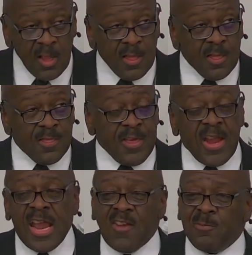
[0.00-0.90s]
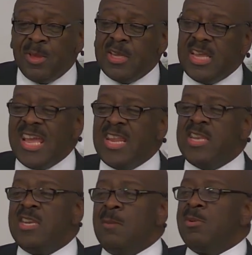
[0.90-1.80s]
There have been any
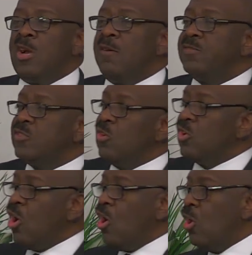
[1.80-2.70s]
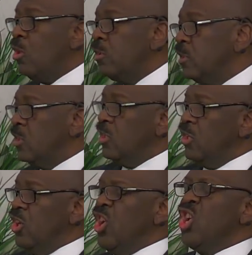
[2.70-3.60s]
number of so-called
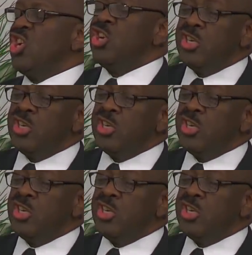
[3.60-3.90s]
learned